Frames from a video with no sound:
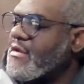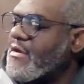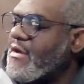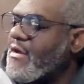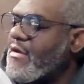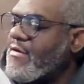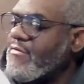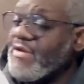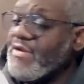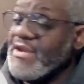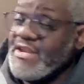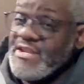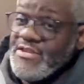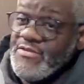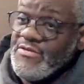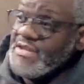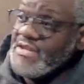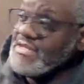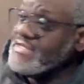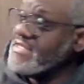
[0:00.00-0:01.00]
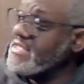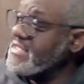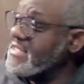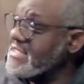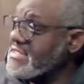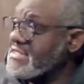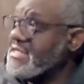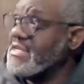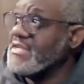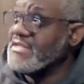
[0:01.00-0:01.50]
Already you can see
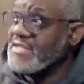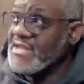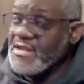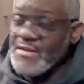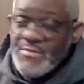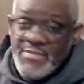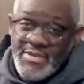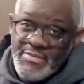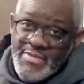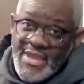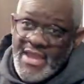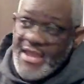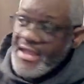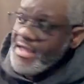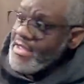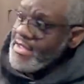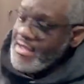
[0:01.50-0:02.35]
this thing's going to be big.